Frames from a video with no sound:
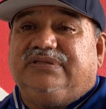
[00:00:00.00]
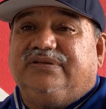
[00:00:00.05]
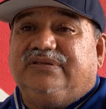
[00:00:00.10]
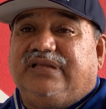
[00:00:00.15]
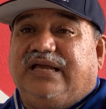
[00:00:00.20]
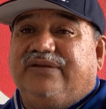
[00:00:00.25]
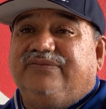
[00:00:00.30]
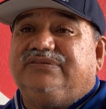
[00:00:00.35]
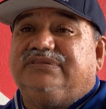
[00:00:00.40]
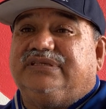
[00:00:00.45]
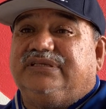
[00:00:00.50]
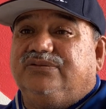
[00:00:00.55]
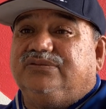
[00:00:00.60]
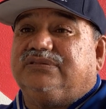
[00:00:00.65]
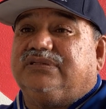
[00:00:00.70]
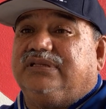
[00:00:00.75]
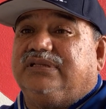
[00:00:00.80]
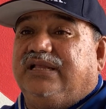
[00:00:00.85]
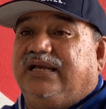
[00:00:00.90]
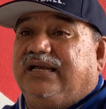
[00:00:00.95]
a life
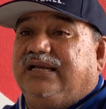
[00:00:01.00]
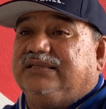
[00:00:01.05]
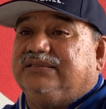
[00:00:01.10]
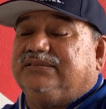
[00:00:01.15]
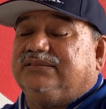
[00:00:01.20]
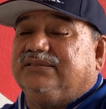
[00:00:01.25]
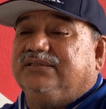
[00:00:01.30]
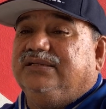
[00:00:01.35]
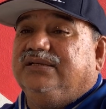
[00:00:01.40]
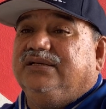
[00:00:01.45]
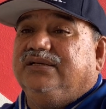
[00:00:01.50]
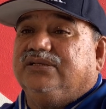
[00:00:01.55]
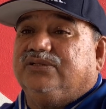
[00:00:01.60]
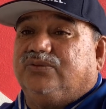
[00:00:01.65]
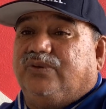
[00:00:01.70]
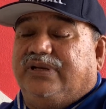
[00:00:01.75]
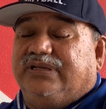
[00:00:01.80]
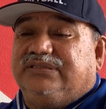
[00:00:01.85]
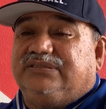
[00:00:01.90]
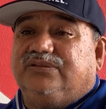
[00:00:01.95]
skills class
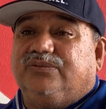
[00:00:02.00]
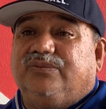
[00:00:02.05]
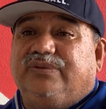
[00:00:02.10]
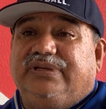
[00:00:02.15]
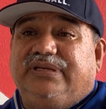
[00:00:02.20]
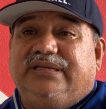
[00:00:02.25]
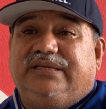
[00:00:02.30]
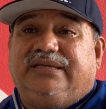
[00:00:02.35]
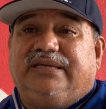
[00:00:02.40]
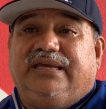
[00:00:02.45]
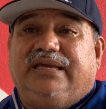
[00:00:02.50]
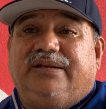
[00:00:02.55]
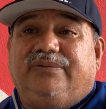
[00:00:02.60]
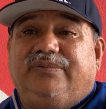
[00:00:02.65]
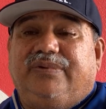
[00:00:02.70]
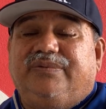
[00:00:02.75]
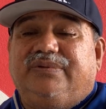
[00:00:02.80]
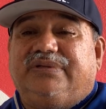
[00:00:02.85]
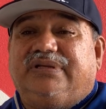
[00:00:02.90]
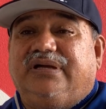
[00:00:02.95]
twice a week, and
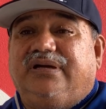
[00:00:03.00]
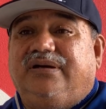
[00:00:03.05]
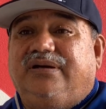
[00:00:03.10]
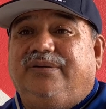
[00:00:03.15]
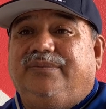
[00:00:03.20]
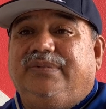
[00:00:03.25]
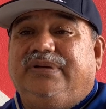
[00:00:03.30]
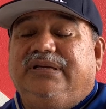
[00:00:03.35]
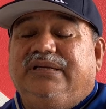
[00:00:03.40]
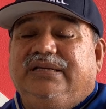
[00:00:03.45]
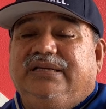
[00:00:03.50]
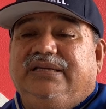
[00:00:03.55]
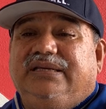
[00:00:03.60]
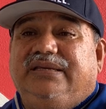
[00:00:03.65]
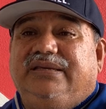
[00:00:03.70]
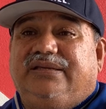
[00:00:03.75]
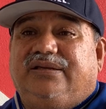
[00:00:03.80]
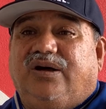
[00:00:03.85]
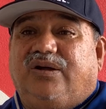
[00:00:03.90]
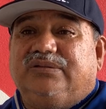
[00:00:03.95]
we would come.
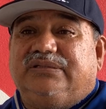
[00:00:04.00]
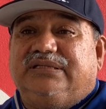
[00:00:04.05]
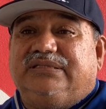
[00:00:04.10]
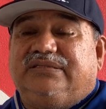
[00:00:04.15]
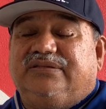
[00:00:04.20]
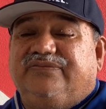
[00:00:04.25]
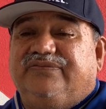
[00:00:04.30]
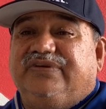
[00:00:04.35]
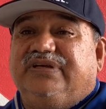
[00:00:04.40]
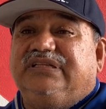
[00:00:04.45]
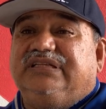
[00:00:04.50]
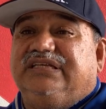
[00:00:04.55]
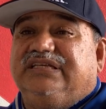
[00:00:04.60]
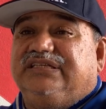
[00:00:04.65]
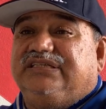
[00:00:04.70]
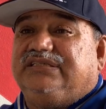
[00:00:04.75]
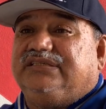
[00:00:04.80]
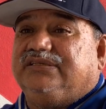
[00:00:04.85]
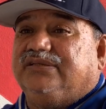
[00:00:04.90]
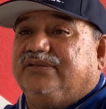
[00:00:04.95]
He called it the
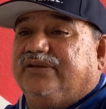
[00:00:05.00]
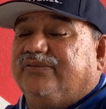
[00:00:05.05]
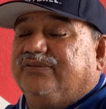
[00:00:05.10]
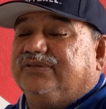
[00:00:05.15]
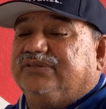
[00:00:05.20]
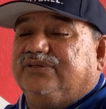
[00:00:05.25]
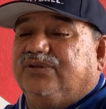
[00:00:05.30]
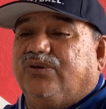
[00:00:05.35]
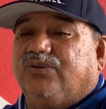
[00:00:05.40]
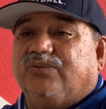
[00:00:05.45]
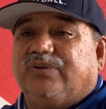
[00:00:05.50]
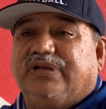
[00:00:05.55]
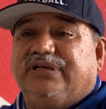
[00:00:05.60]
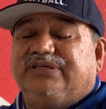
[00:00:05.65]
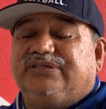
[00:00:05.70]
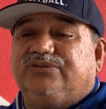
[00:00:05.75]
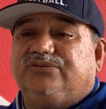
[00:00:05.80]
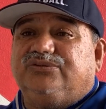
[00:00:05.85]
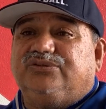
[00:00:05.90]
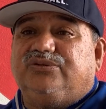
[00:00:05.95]
village, so there was no
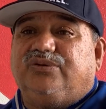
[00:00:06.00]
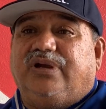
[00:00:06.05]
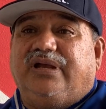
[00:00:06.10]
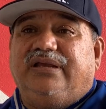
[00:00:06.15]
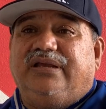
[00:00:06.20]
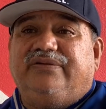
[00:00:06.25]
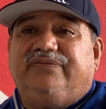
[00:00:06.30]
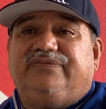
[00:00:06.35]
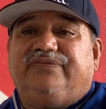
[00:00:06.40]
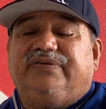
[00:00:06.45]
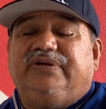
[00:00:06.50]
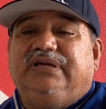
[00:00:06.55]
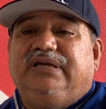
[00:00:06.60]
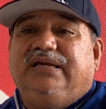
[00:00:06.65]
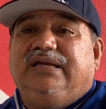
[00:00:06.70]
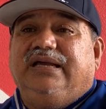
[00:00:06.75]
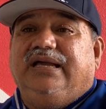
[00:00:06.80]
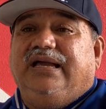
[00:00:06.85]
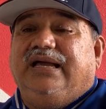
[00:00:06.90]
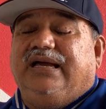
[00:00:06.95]
racial strife.
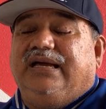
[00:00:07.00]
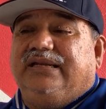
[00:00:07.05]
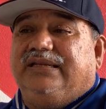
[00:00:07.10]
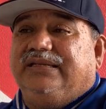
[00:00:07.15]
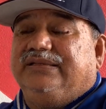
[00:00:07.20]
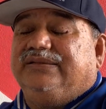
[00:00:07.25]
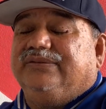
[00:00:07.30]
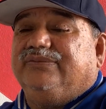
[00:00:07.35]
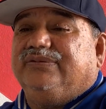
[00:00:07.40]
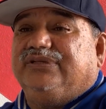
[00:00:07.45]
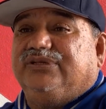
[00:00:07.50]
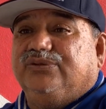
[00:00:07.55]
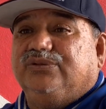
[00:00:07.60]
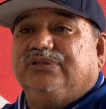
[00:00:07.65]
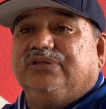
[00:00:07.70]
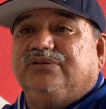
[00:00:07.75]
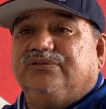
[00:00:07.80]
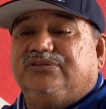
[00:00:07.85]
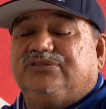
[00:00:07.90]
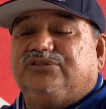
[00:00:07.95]
And would do
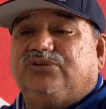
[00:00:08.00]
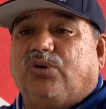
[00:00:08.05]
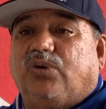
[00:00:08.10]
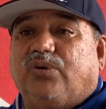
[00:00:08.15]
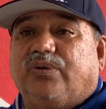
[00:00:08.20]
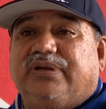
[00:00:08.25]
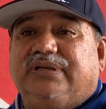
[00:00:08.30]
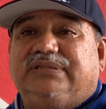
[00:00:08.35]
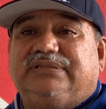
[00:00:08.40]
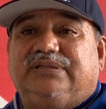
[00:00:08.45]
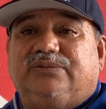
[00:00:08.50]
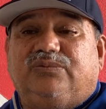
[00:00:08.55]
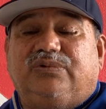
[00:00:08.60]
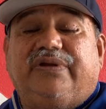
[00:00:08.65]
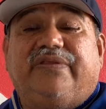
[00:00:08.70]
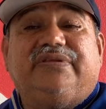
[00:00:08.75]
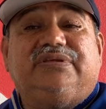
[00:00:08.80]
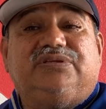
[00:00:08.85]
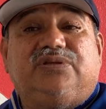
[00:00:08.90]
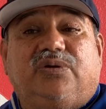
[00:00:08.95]
little stories, and
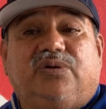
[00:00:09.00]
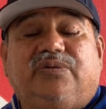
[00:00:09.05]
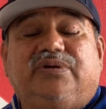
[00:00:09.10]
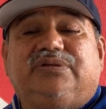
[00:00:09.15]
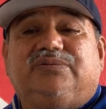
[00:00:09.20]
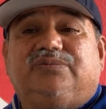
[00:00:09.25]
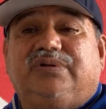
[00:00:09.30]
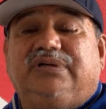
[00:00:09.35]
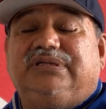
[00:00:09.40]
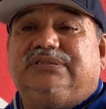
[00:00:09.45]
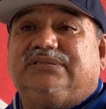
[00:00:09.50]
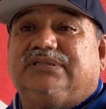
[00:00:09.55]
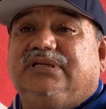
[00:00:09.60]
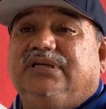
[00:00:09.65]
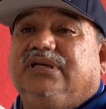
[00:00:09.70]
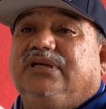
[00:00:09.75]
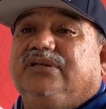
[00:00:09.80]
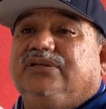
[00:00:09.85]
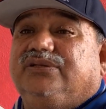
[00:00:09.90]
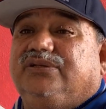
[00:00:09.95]
one of the stories was,
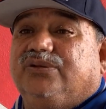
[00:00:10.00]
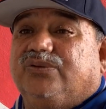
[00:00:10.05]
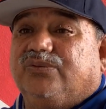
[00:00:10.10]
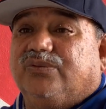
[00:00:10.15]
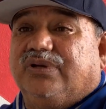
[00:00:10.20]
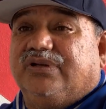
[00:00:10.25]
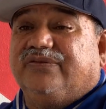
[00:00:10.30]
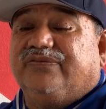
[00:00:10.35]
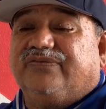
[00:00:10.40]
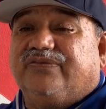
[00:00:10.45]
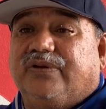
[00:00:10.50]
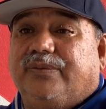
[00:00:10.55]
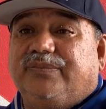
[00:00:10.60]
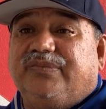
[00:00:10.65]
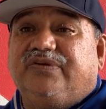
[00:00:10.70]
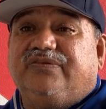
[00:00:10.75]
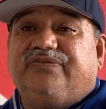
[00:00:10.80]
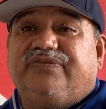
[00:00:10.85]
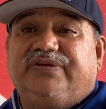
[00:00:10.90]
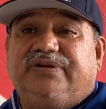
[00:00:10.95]
do you run from
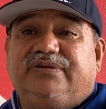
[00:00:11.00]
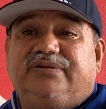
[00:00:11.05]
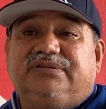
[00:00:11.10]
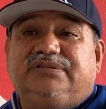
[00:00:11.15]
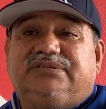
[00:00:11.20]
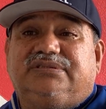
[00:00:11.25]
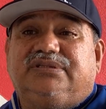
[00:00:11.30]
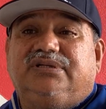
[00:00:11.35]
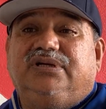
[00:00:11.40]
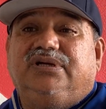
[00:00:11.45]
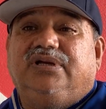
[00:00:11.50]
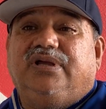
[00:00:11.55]
your fears,